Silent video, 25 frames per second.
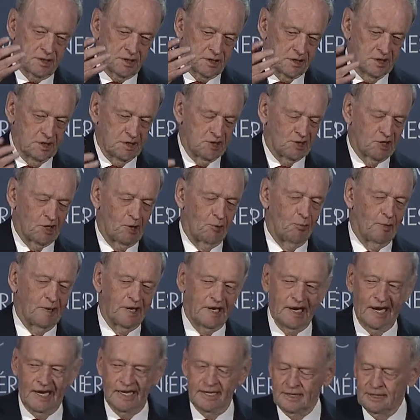in
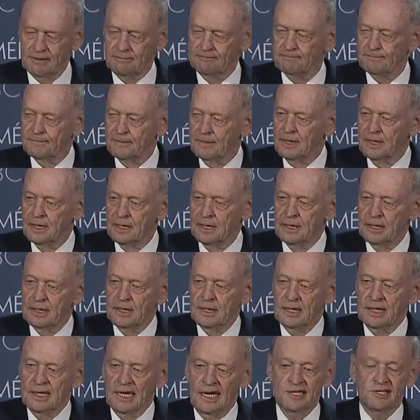Shawinigan,
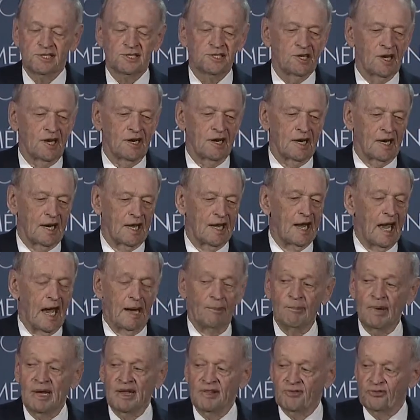and suddenly
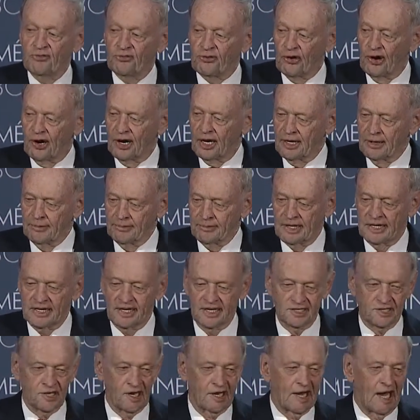I'm informed that
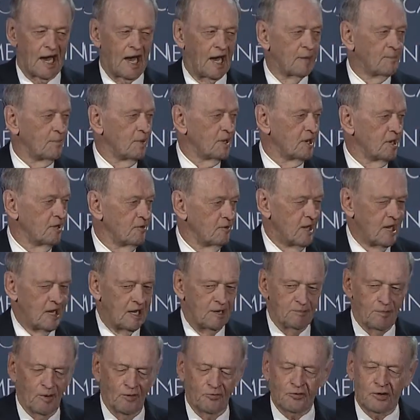there's a guy by the
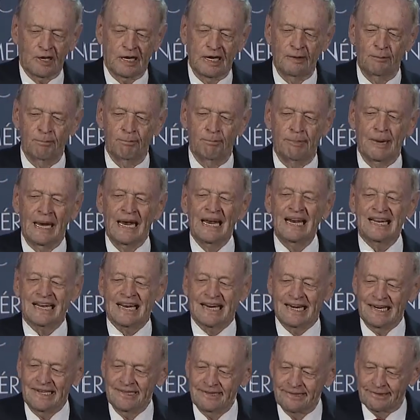name of Bill
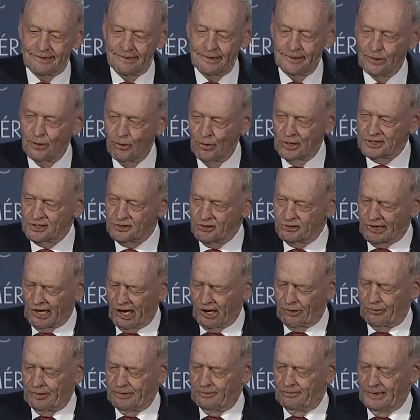Clinton who wants to
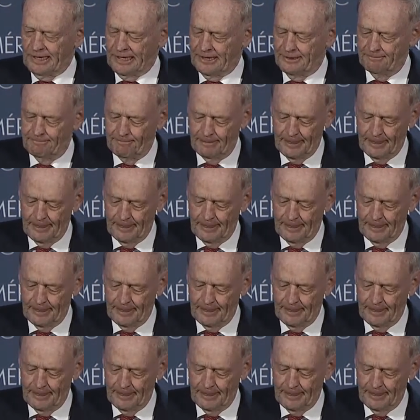talk with me.